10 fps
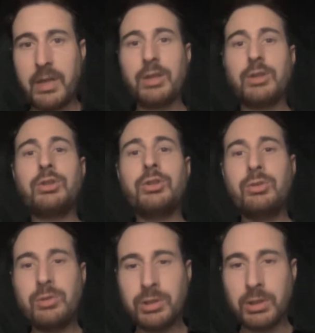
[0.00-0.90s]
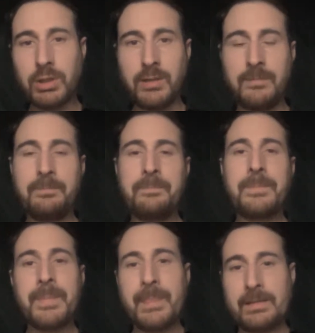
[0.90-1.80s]
And usually
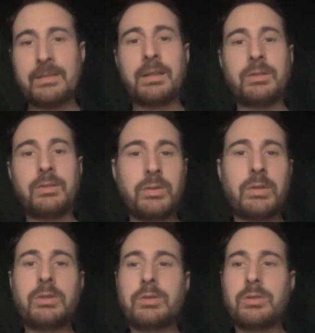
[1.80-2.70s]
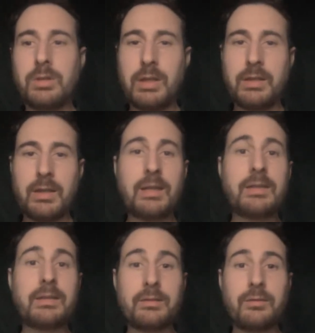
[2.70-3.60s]
this is understood in the
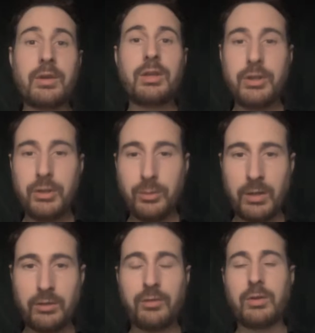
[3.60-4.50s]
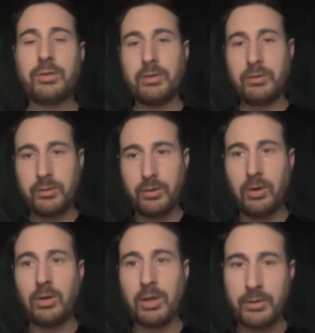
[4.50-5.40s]
context of humans versus
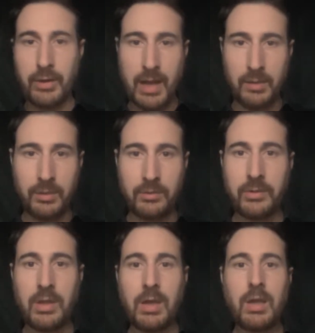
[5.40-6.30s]
all other animals.